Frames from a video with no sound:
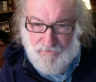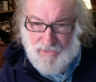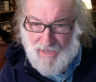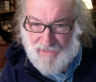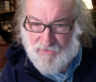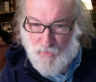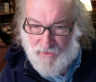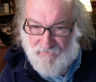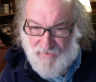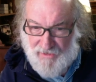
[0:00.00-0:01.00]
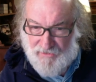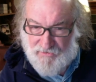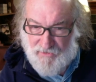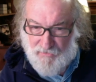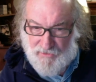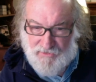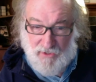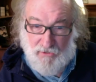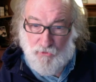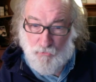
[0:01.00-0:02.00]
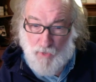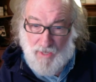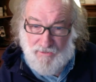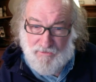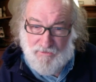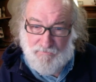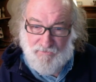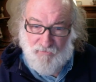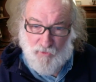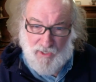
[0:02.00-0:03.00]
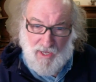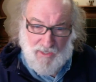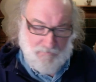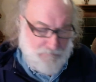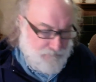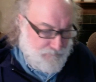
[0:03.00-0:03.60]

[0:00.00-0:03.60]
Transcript: to ask what advantage there is. You're right before God.